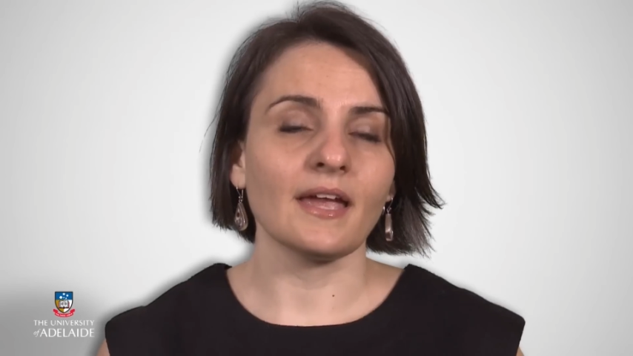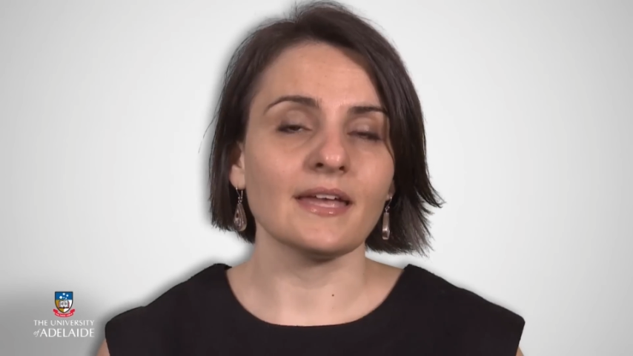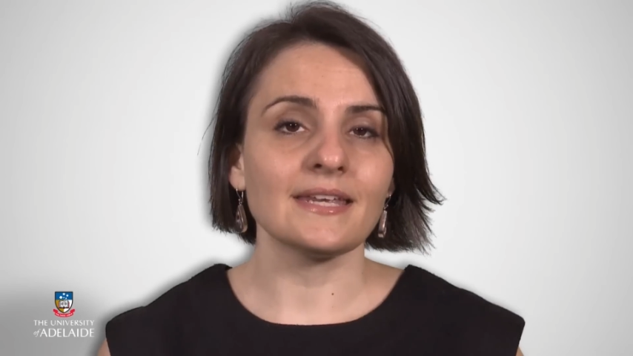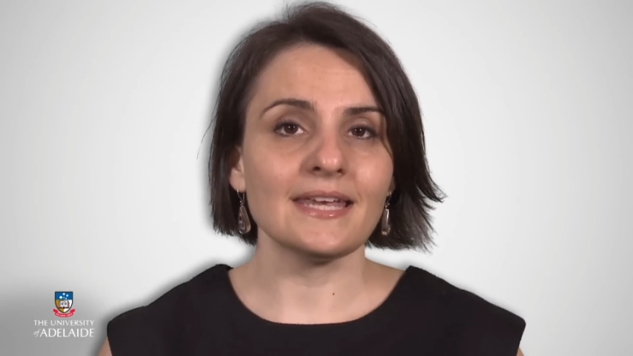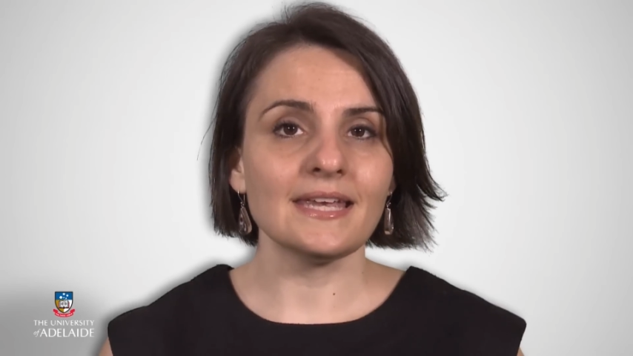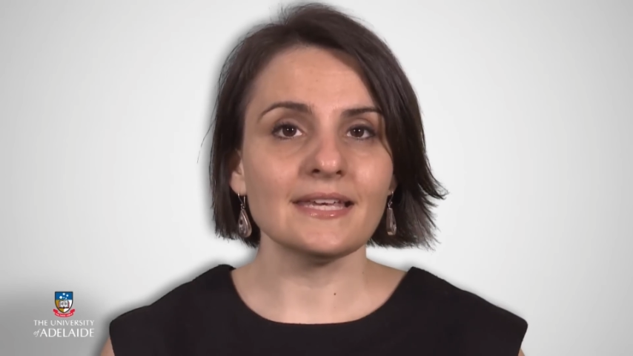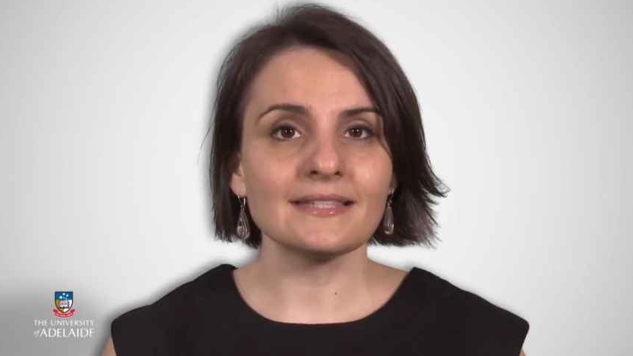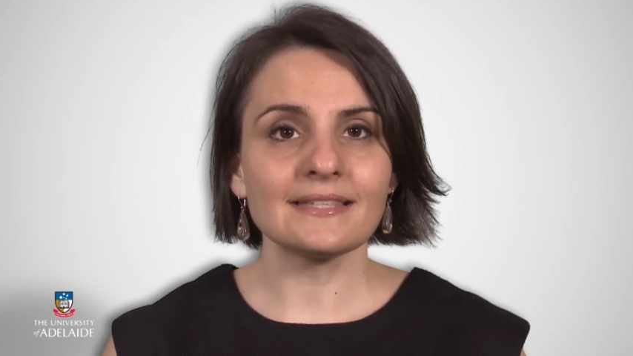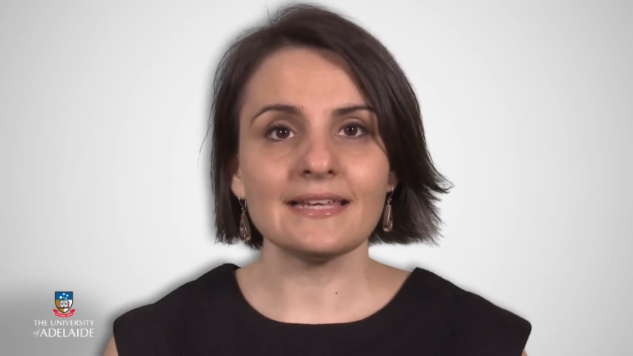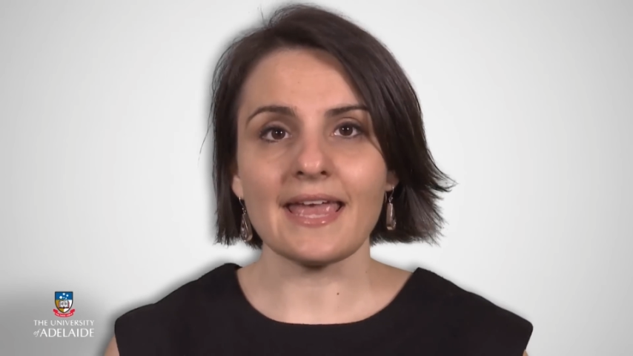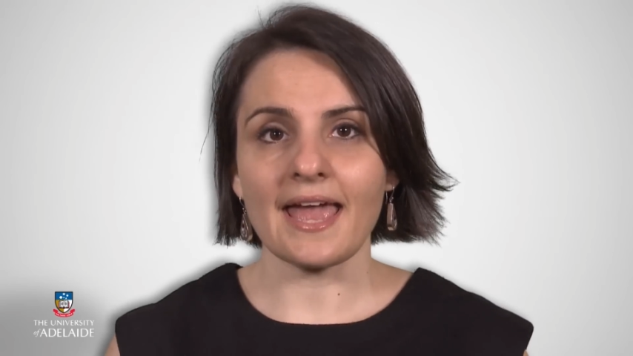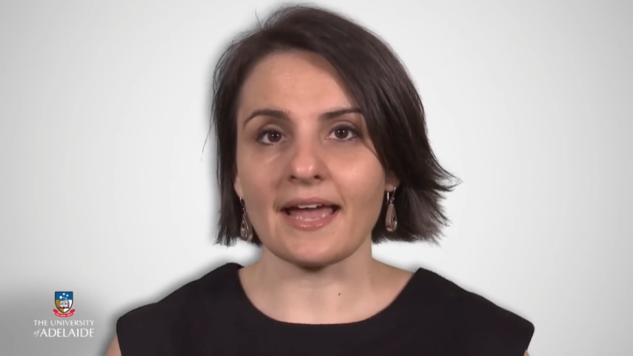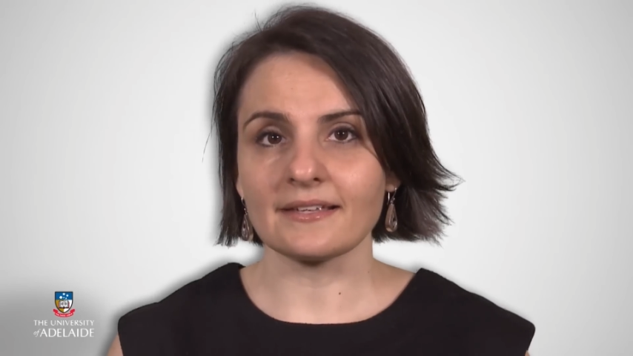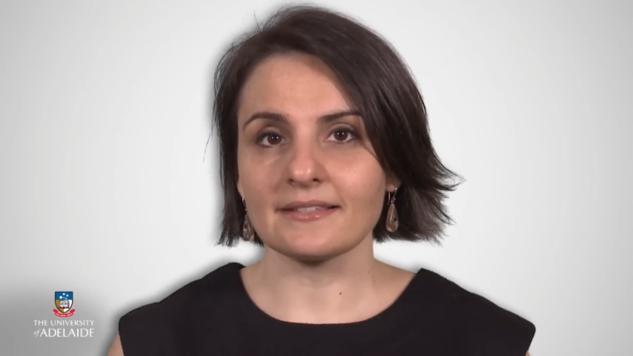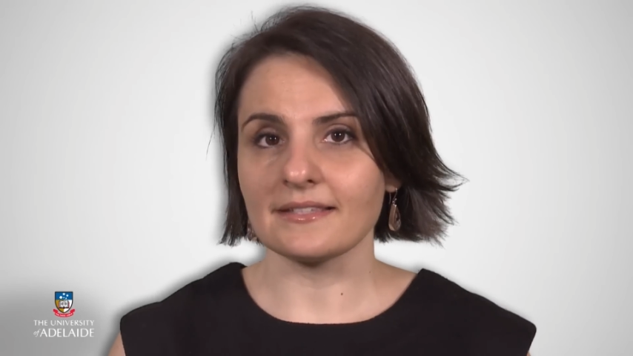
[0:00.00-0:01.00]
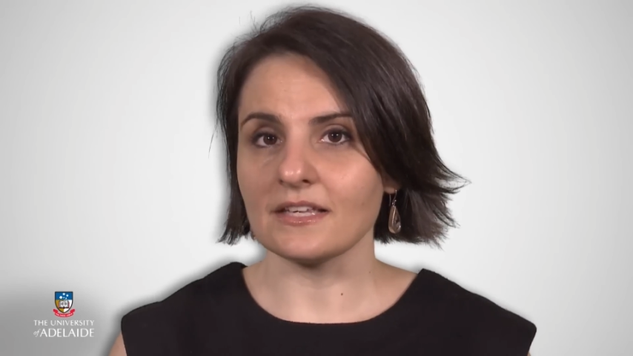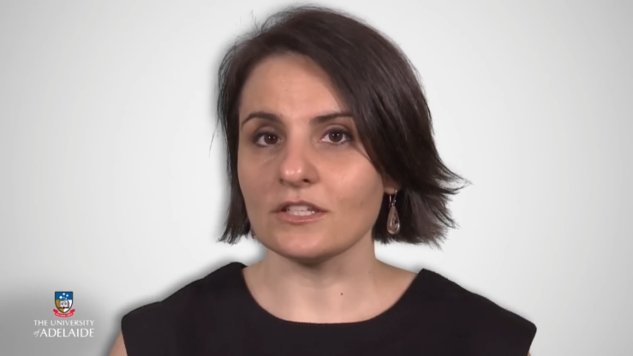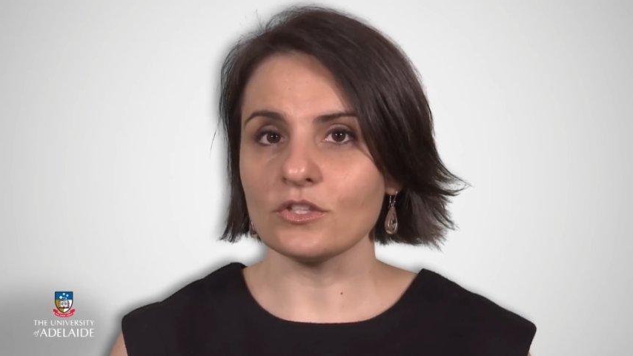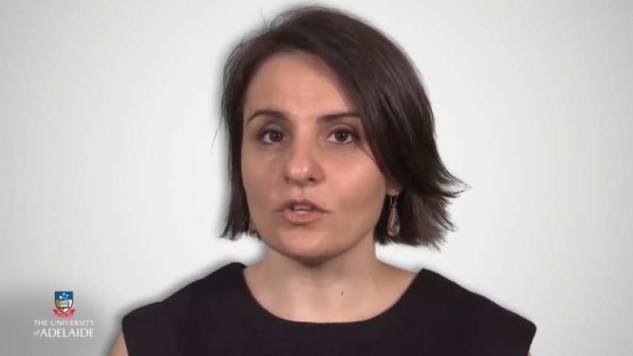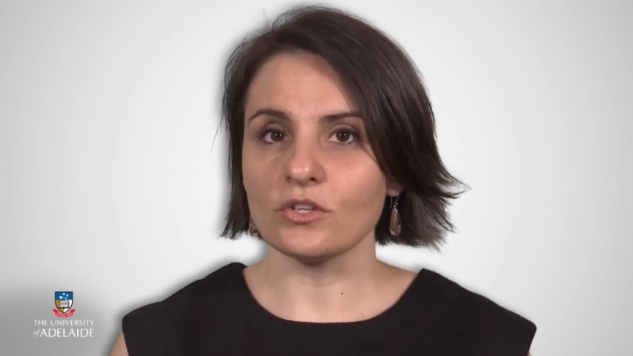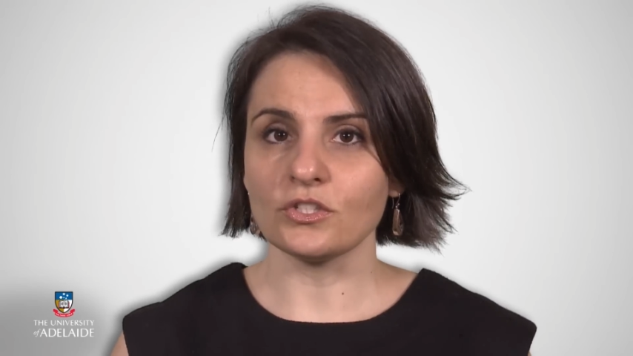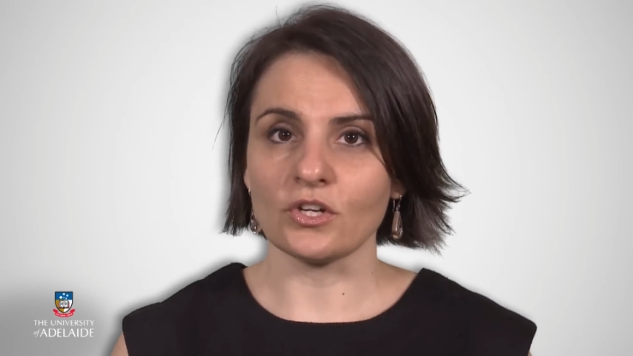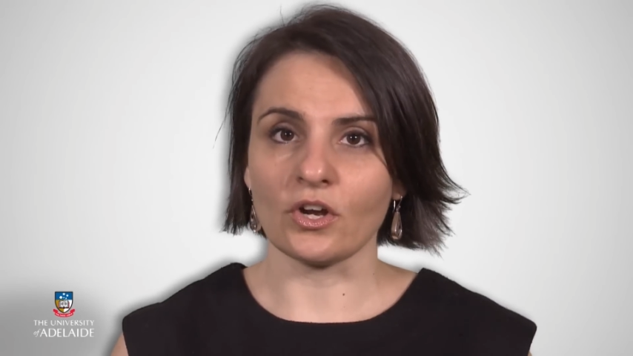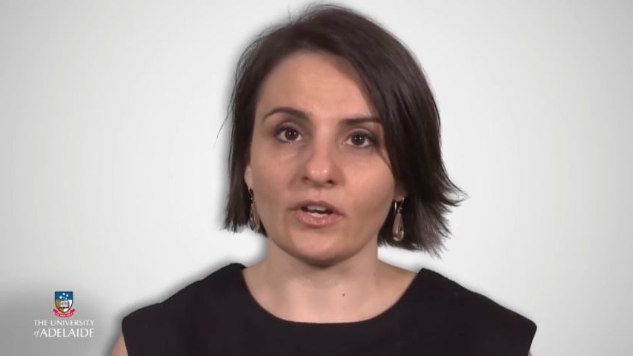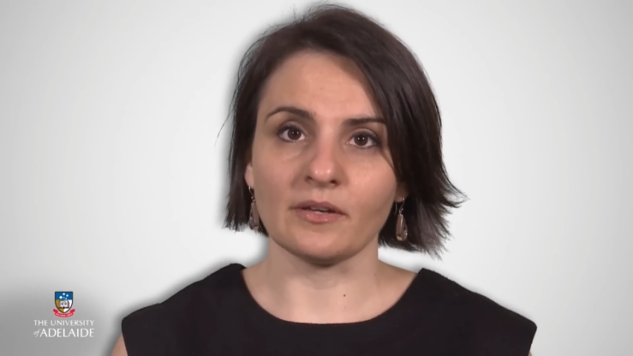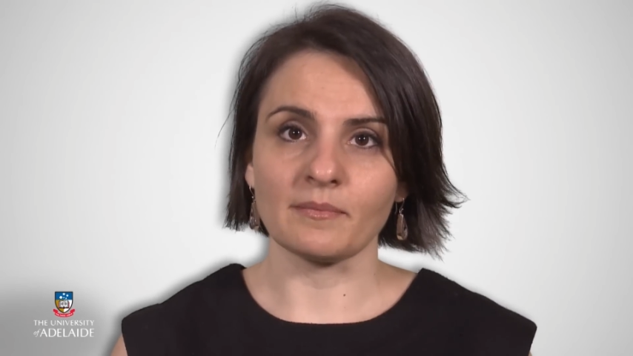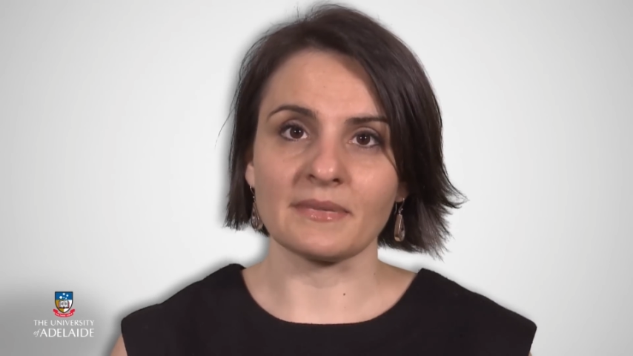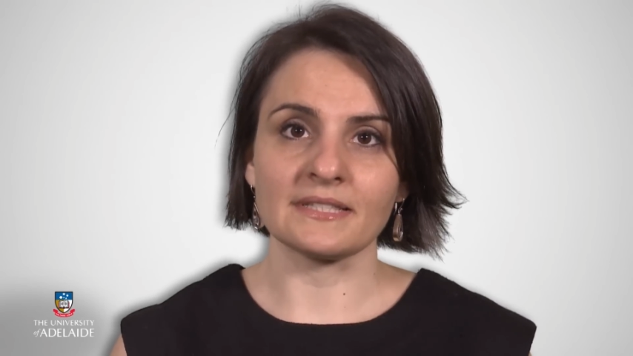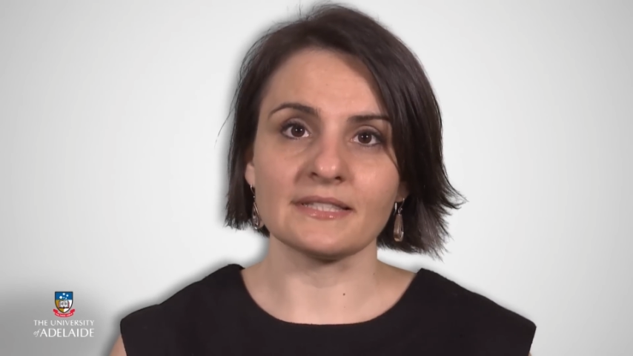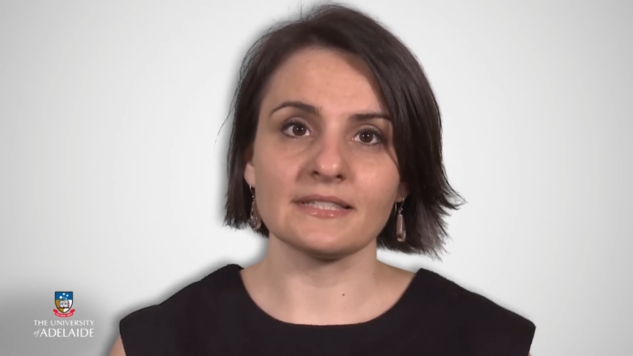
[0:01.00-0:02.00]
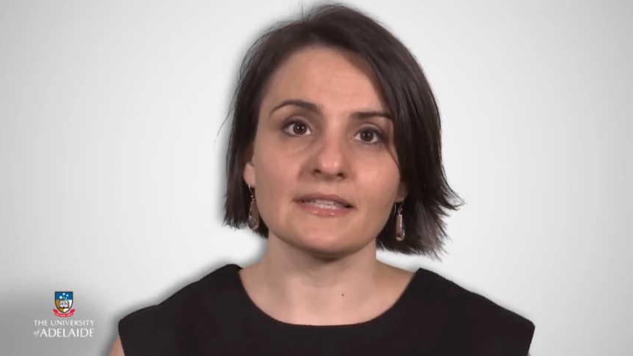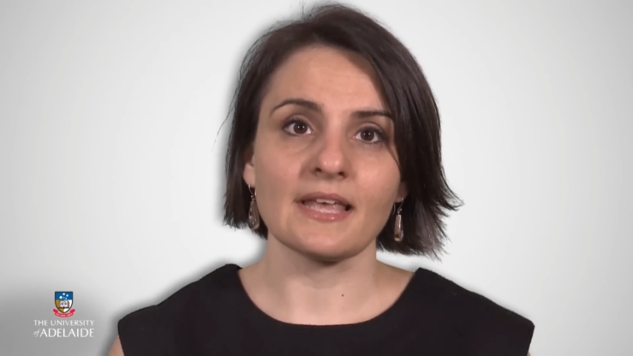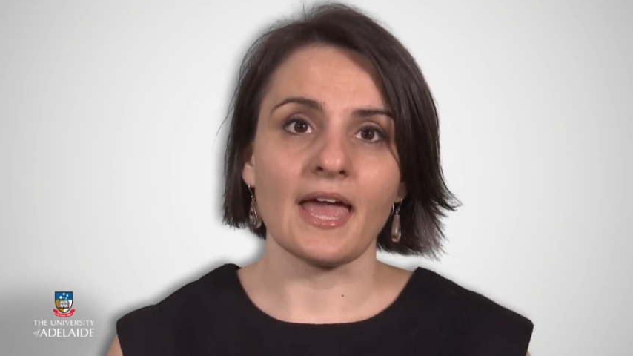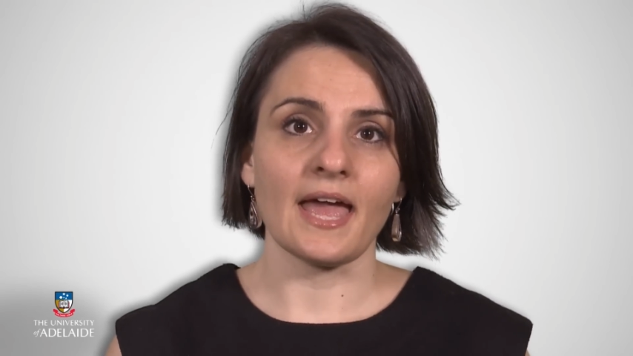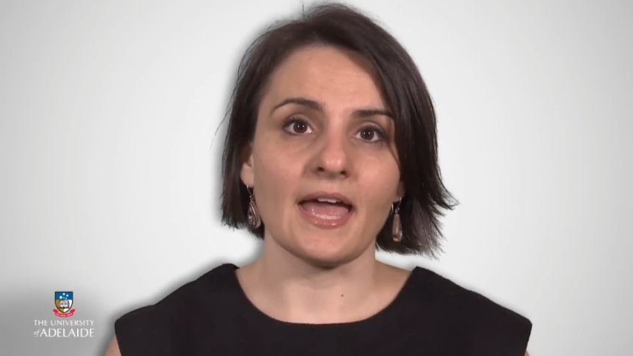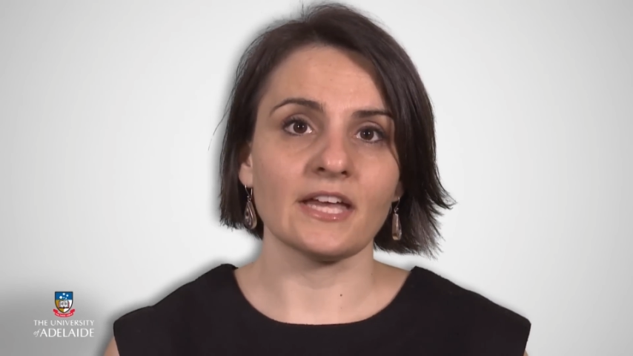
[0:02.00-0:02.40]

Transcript: can easily access those documents